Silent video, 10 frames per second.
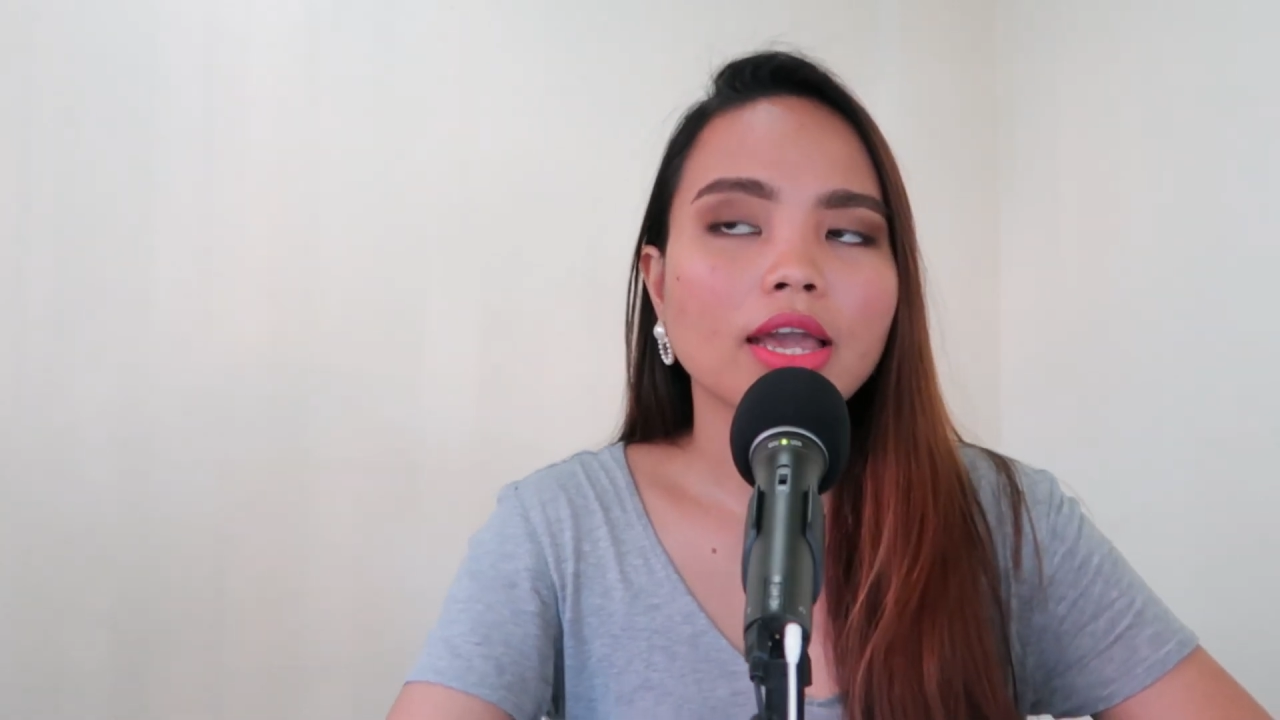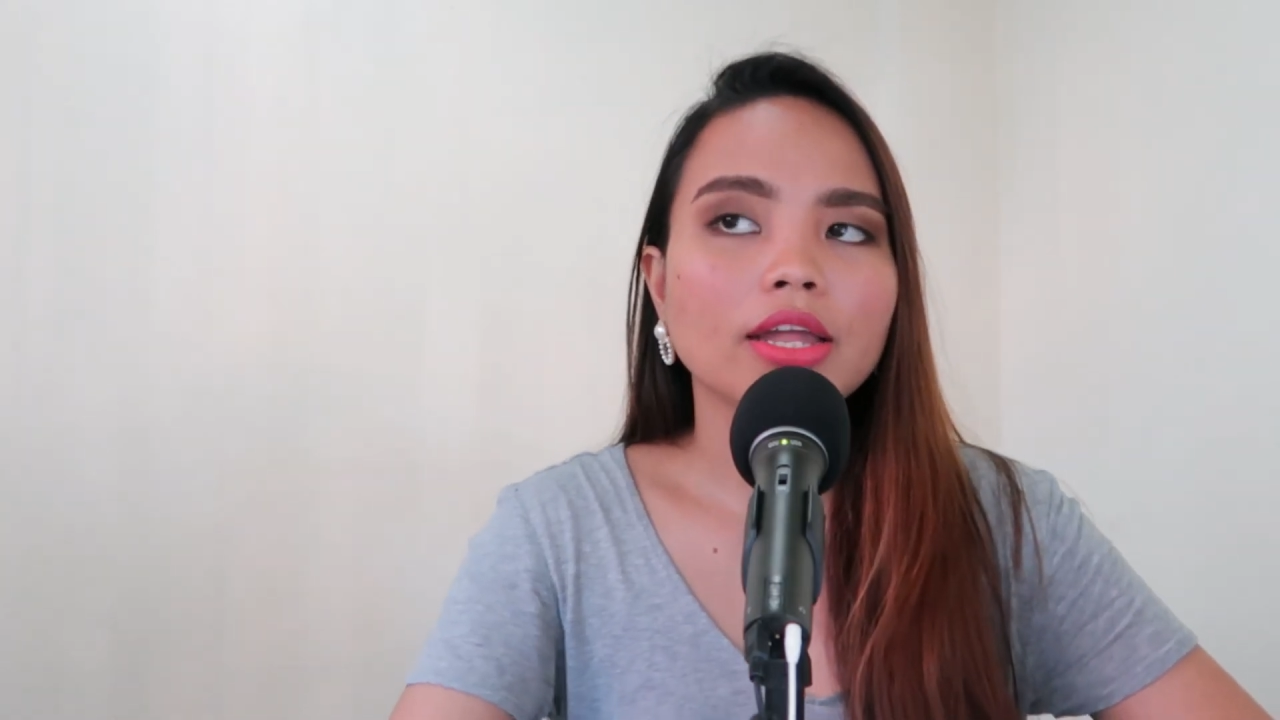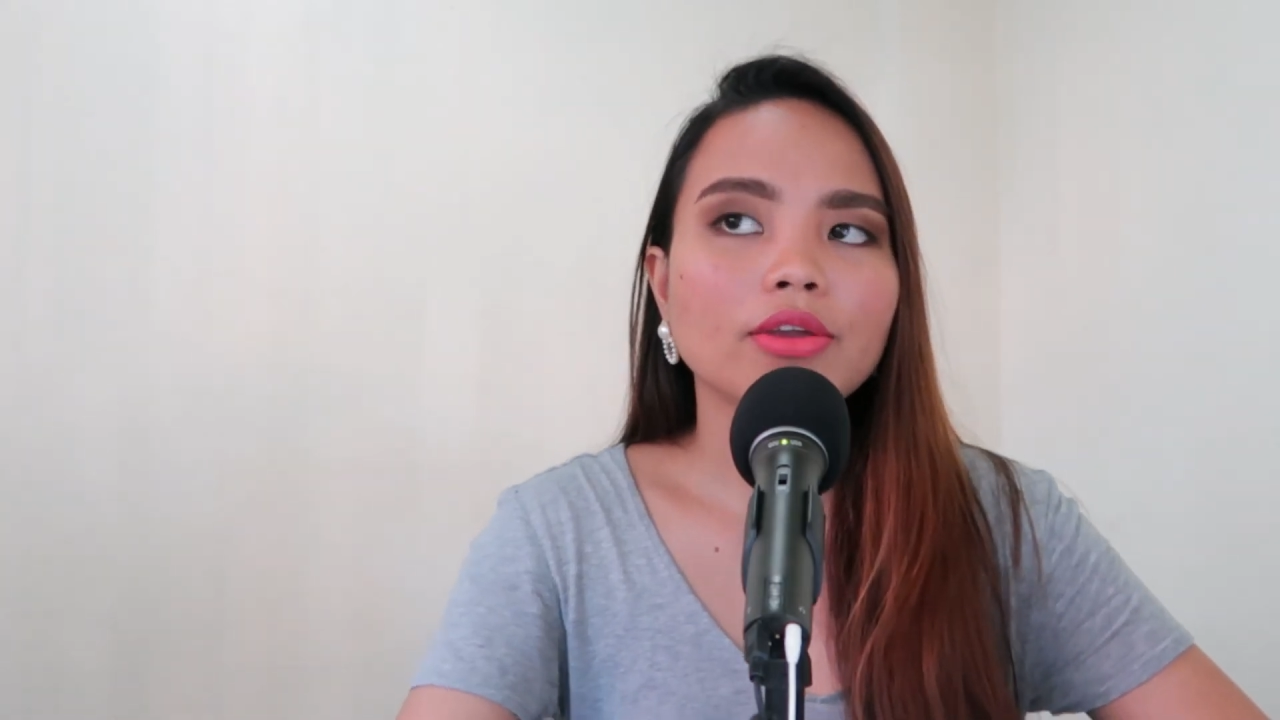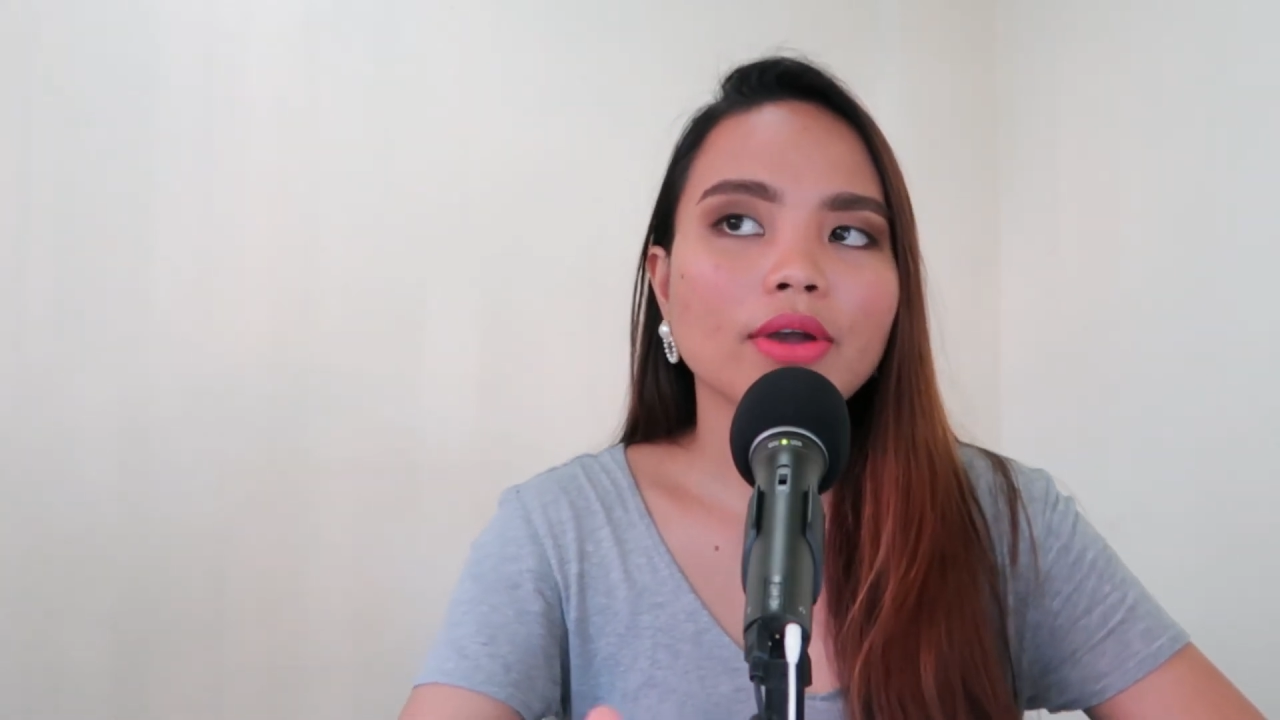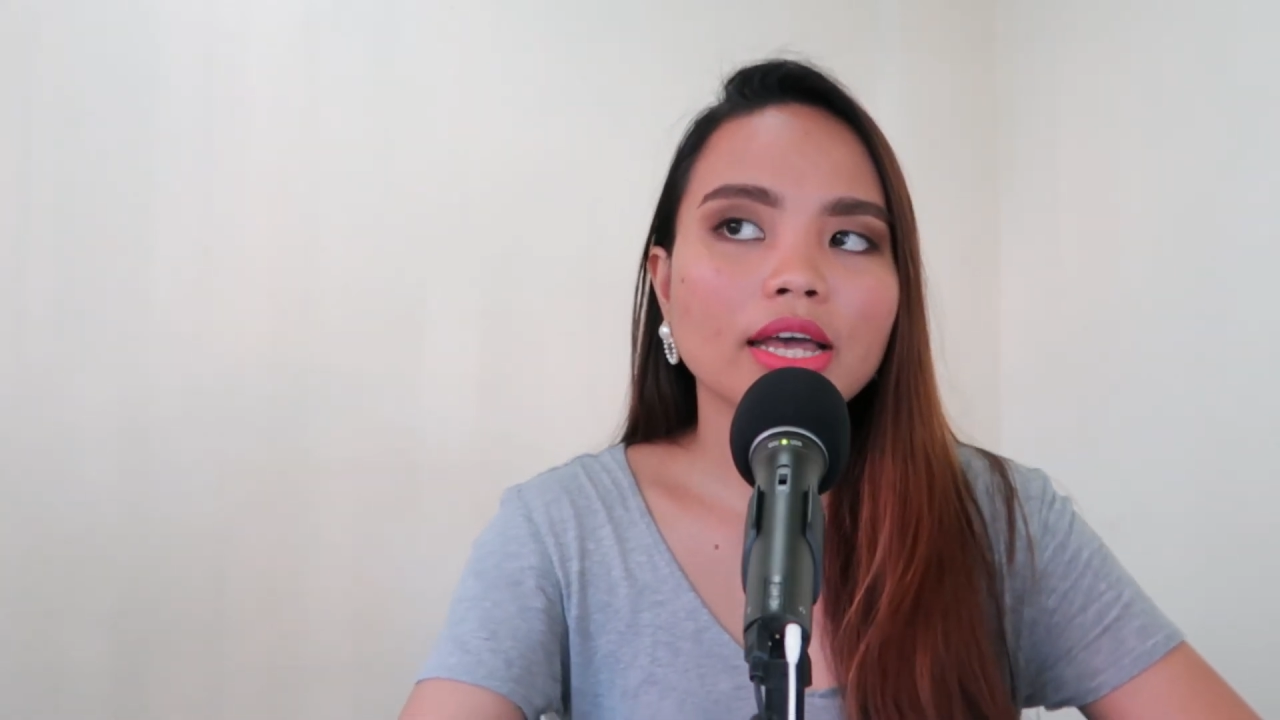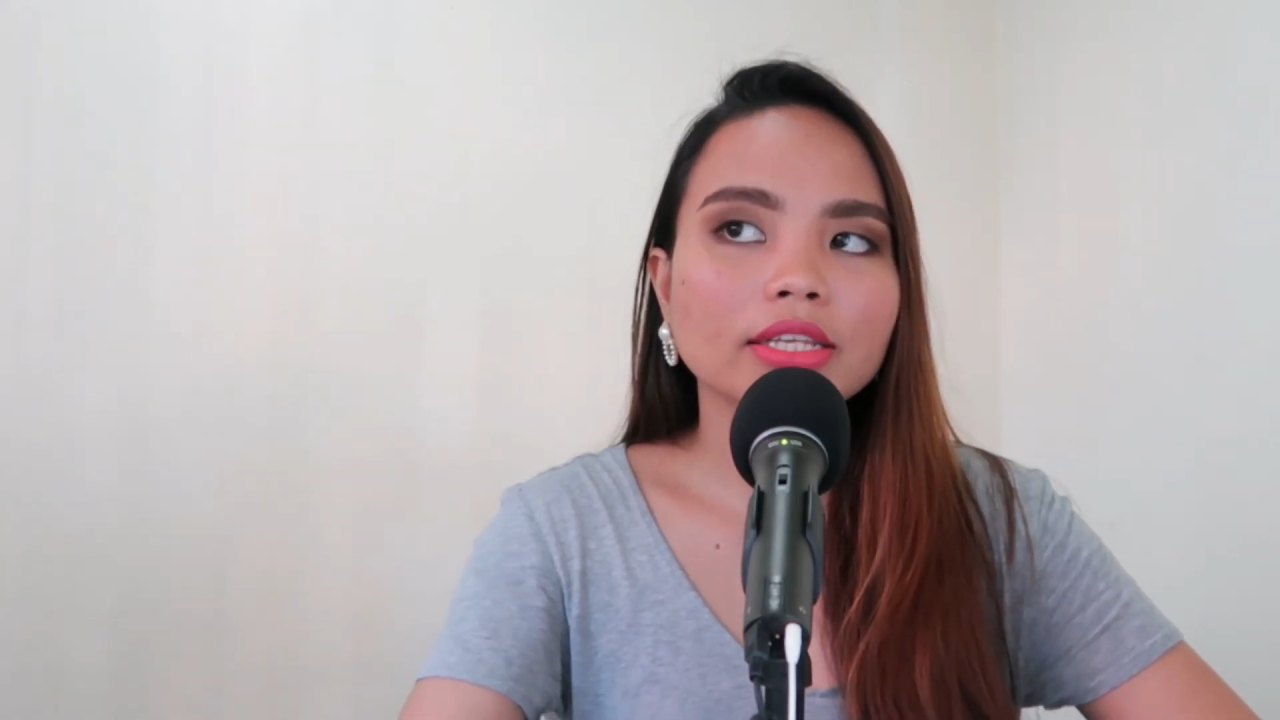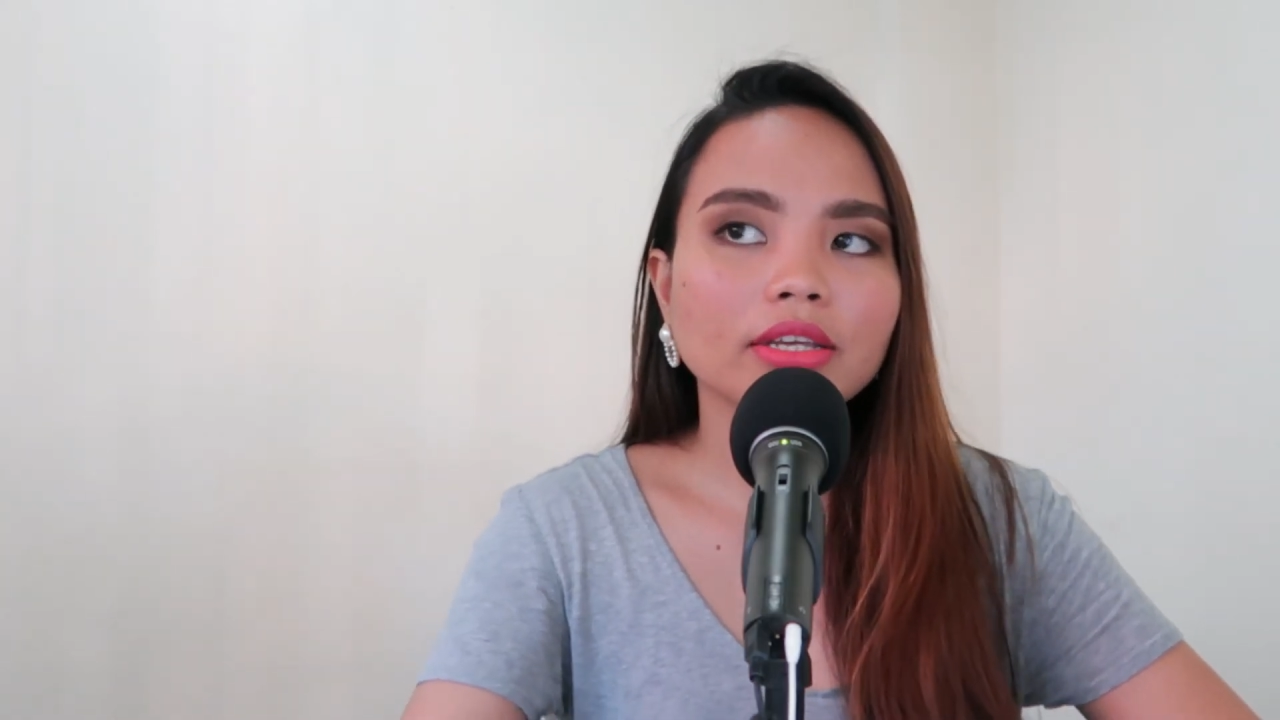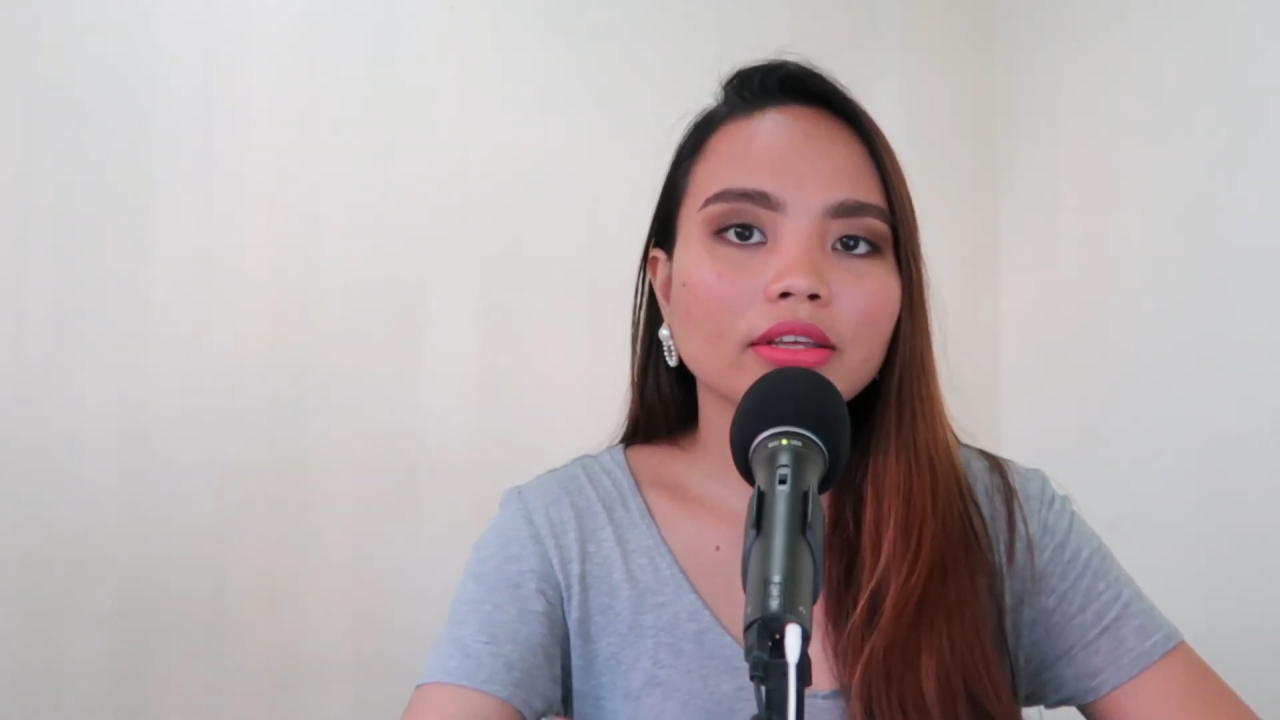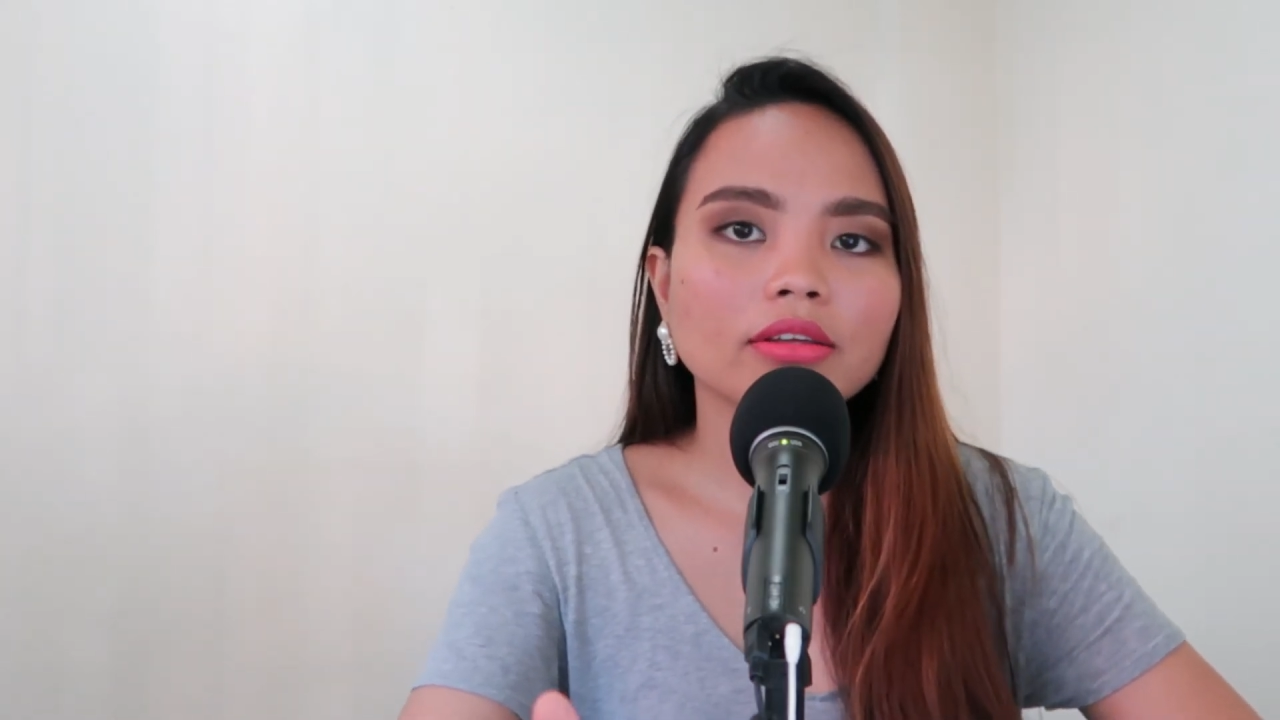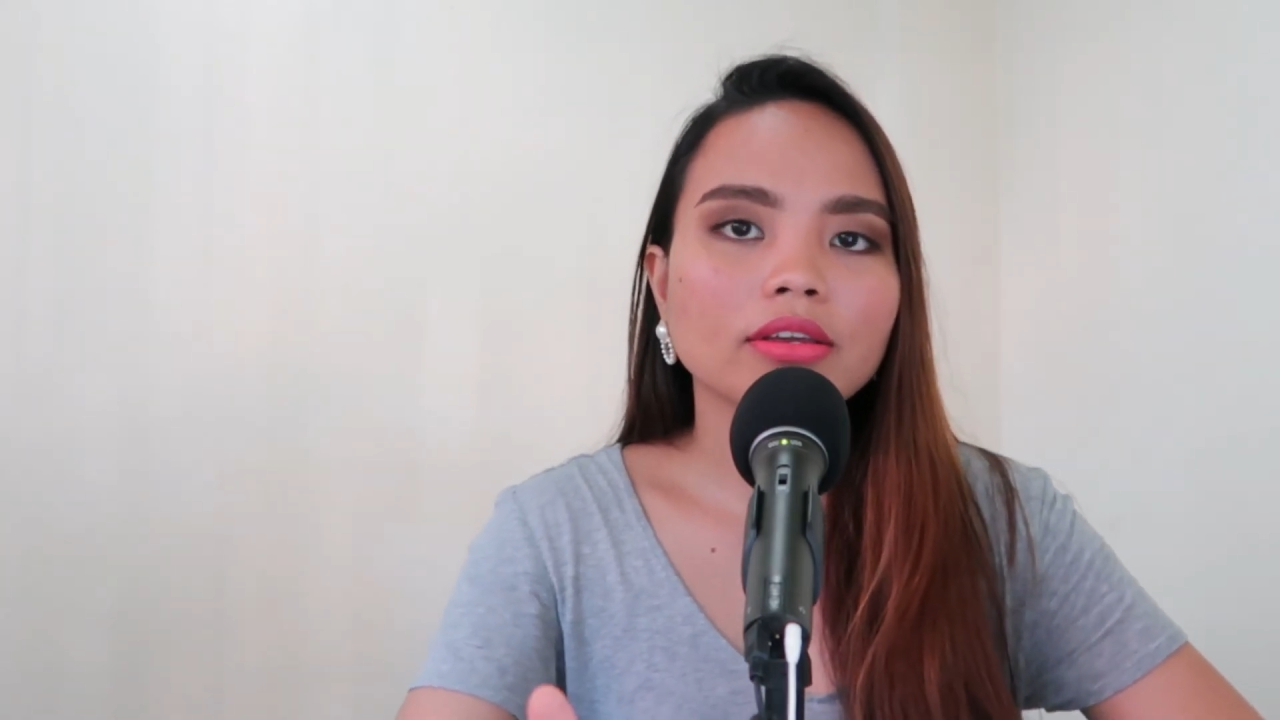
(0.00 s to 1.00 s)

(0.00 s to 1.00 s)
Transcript: and you ask